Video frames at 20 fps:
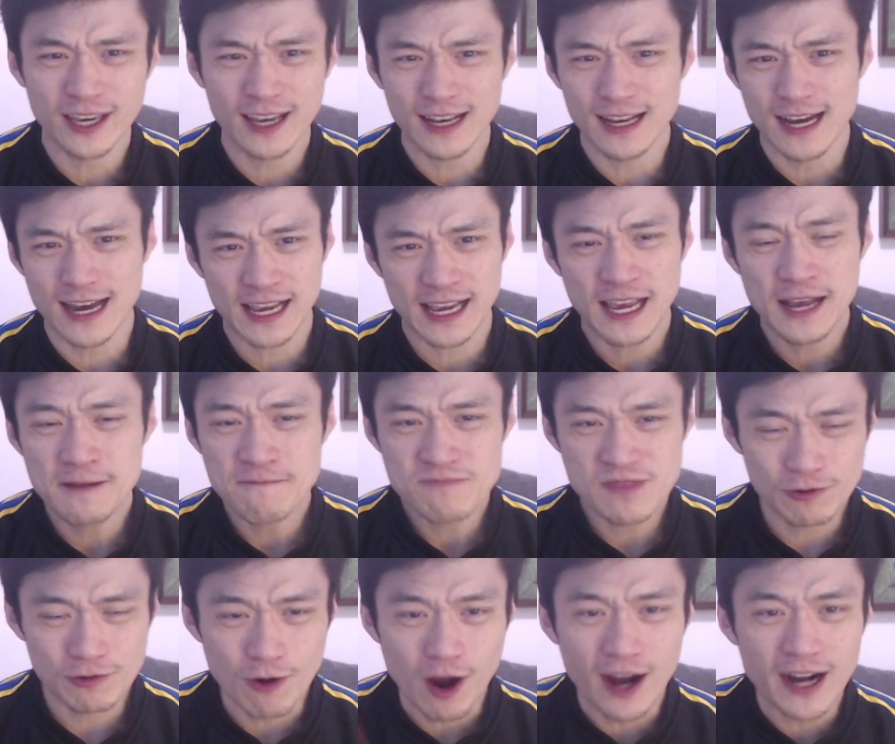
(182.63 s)
like the
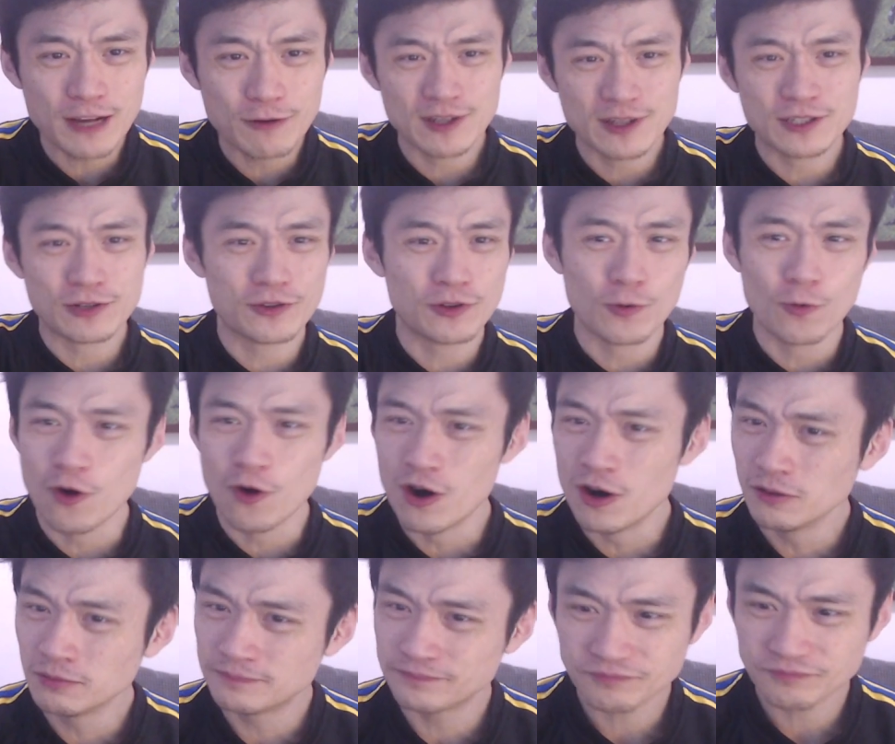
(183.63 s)
writing was on the
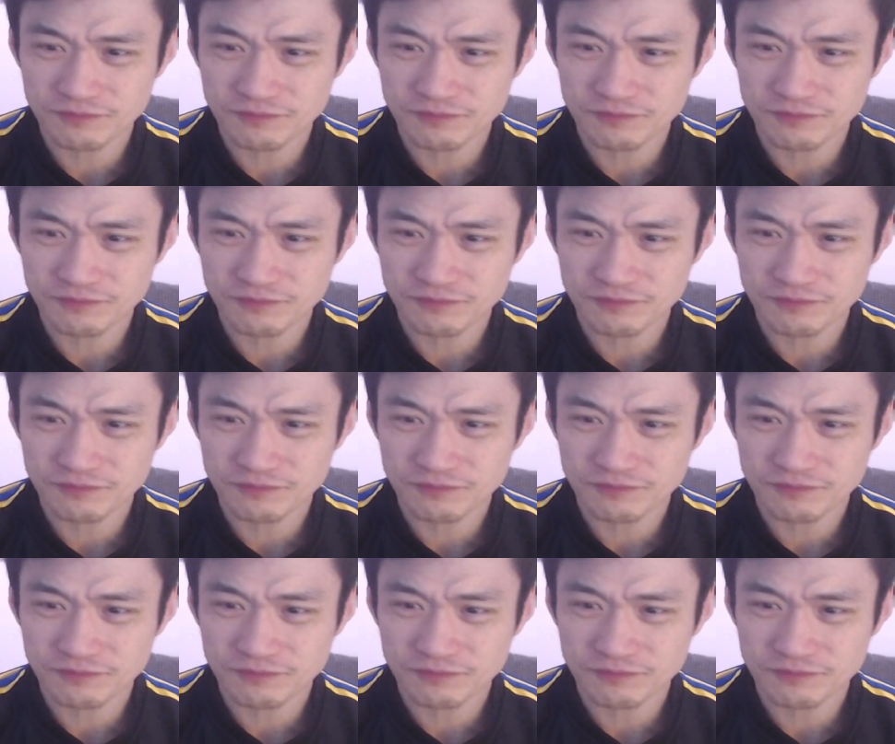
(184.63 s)
wall.